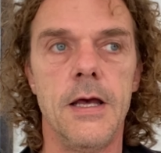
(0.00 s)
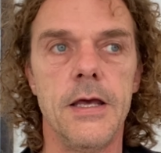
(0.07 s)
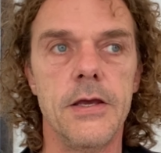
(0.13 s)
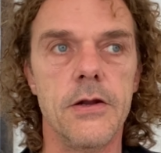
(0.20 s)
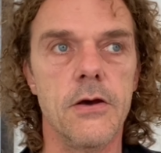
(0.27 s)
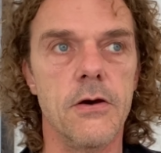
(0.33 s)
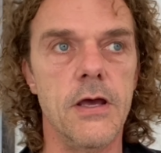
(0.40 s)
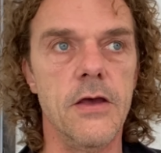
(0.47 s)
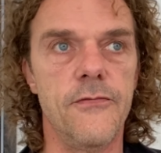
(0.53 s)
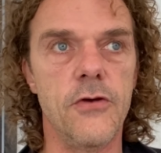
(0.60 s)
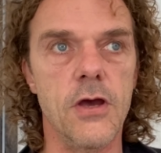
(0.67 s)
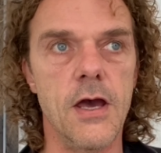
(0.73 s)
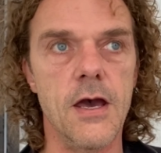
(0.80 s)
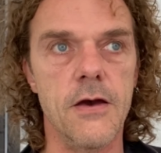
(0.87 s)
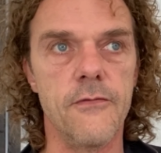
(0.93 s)
if
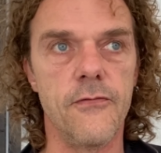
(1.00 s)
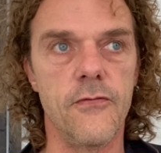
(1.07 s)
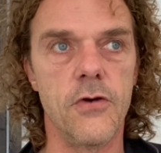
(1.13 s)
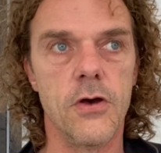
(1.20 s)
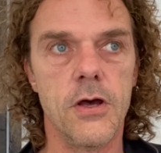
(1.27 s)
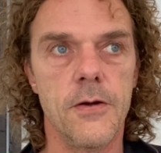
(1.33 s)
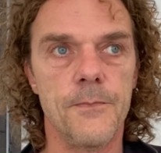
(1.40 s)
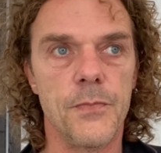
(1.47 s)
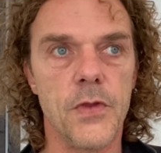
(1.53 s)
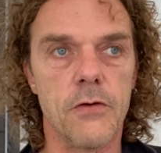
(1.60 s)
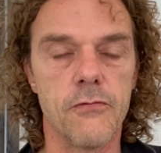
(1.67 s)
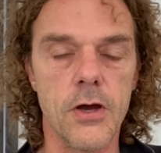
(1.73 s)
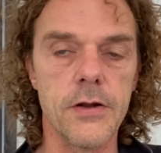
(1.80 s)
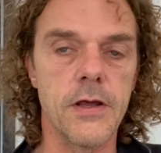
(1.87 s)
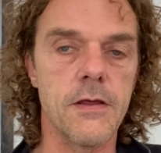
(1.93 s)
you have
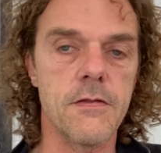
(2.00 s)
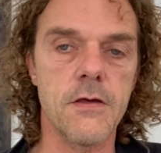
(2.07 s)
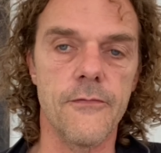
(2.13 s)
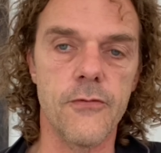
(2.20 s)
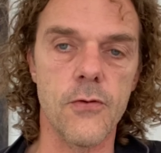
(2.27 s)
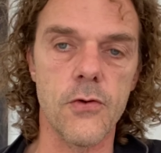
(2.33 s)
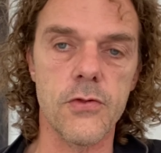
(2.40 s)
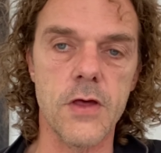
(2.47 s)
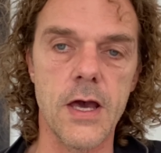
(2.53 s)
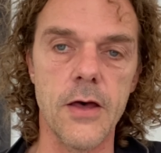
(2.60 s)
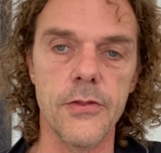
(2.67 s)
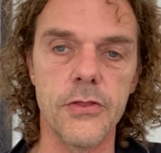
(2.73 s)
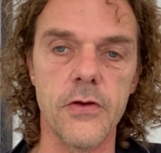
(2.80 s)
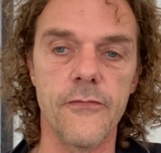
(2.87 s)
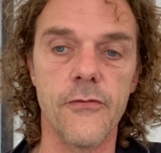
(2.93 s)
running is of course
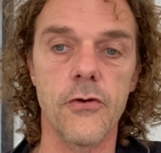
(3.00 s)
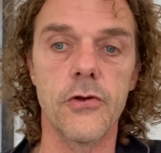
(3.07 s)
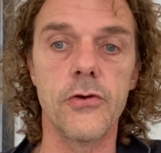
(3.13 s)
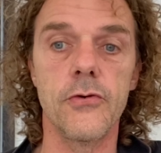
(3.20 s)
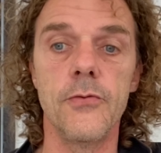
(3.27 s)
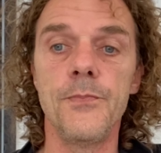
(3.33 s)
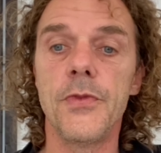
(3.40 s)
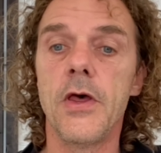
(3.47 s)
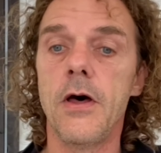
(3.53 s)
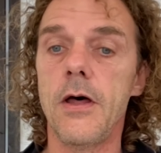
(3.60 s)
healthy for you